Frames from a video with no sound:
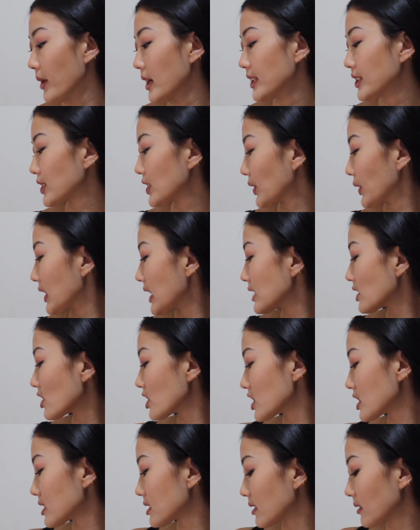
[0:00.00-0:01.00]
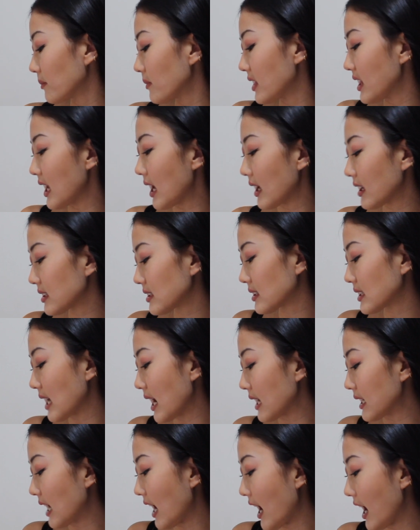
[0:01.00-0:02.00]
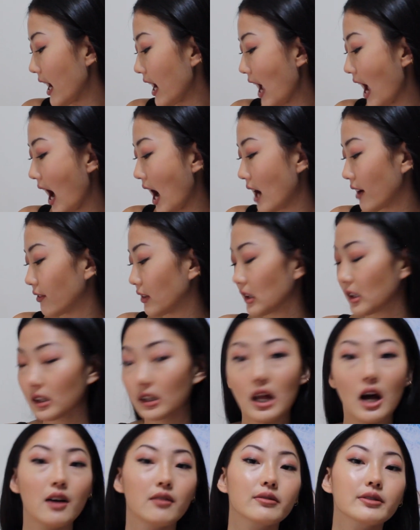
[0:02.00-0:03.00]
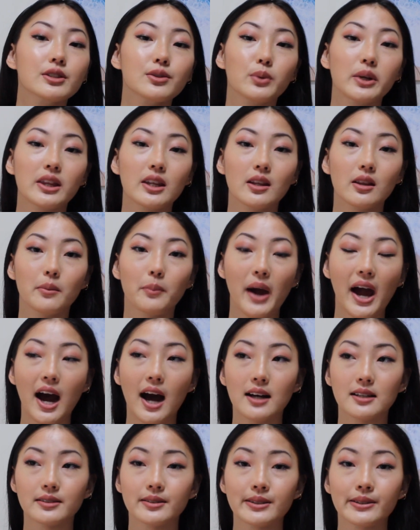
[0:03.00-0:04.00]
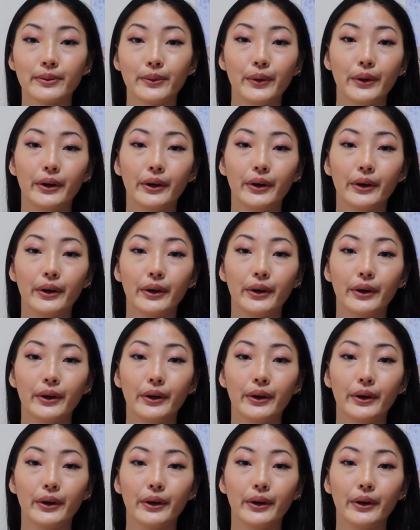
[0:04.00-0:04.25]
So these are just some things that I have loved within the past